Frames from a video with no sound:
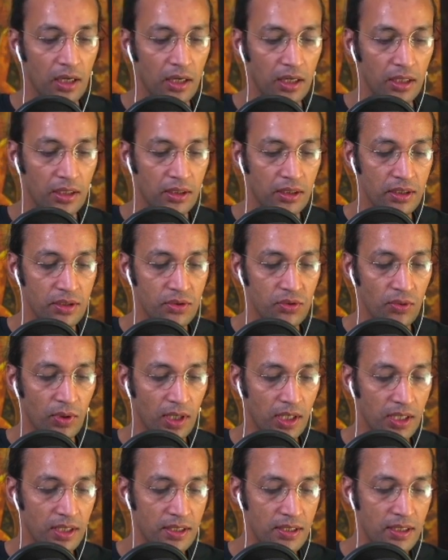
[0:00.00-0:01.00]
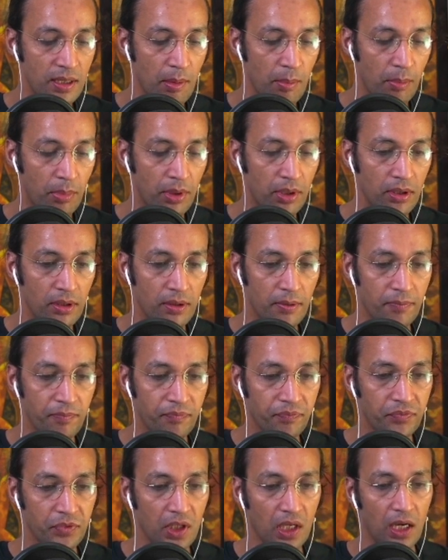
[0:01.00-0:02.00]
it is very simple,
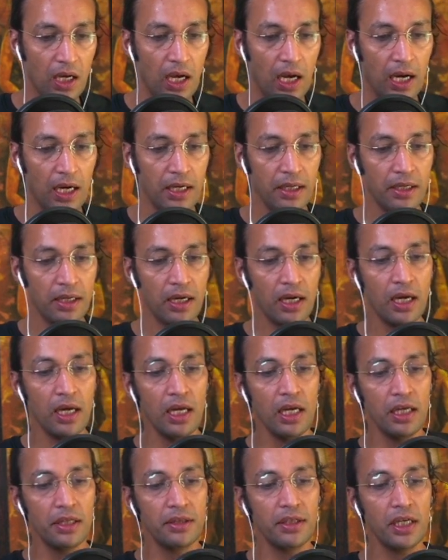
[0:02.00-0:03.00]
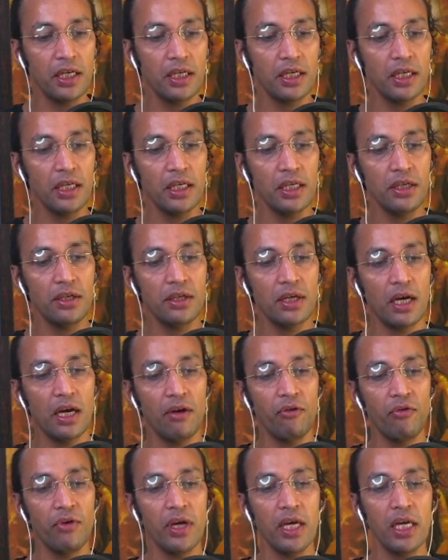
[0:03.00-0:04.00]
and they need a
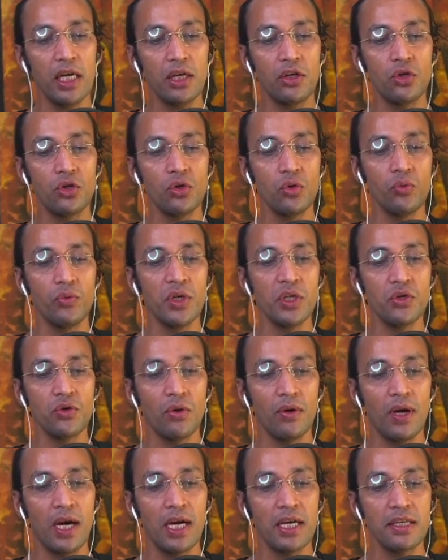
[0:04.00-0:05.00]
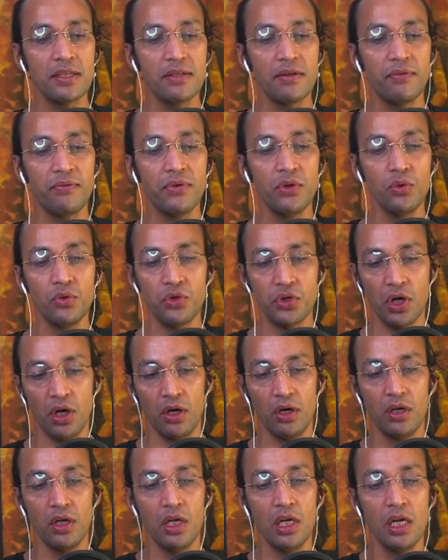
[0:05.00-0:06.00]
way to visualize the future,
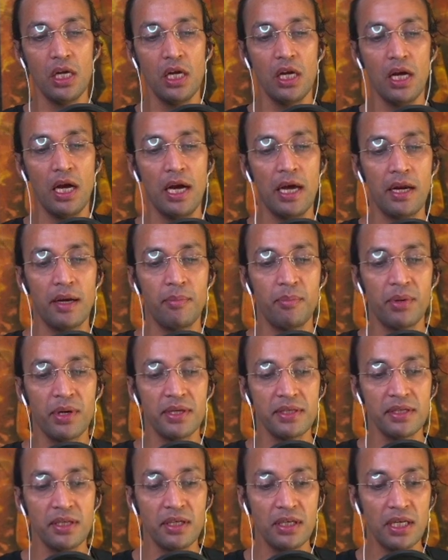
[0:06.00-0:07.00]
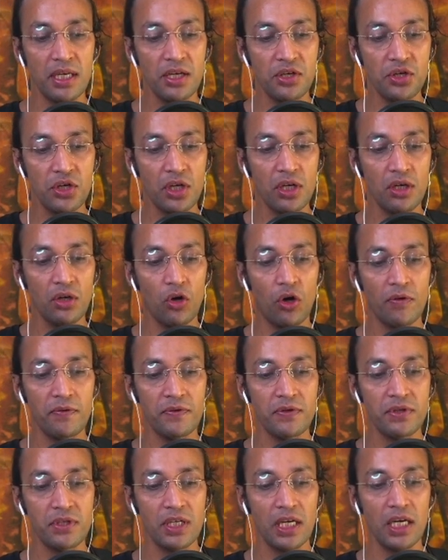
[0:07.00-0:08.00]
a representation of
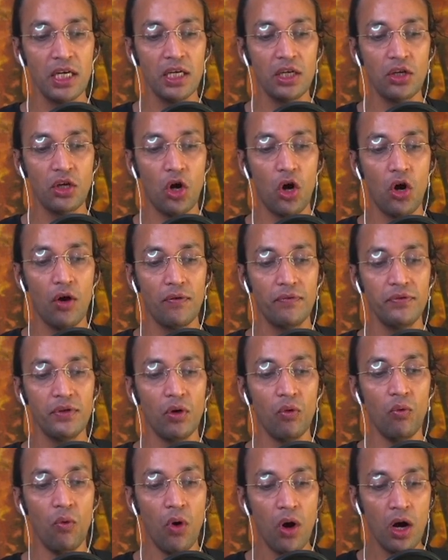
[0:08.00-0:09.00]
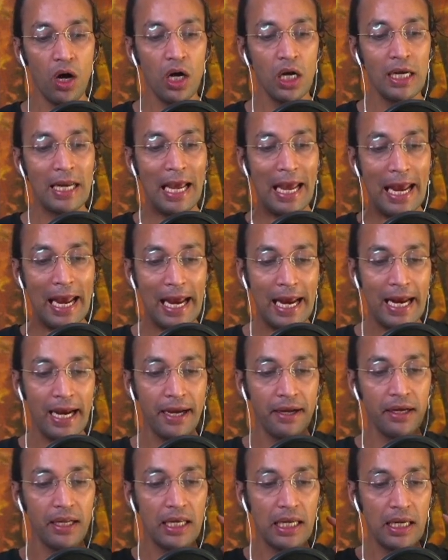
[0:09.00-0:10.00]
state of the world,
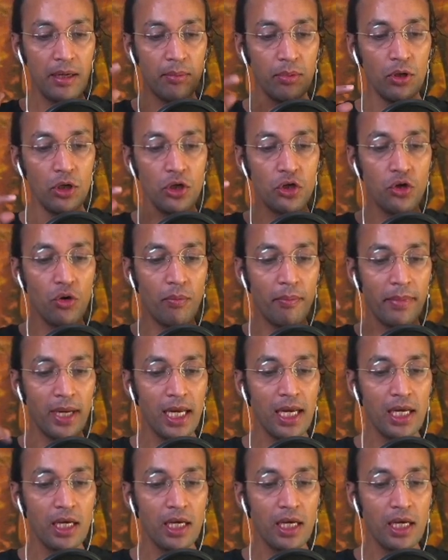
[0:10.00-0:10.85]
and able to make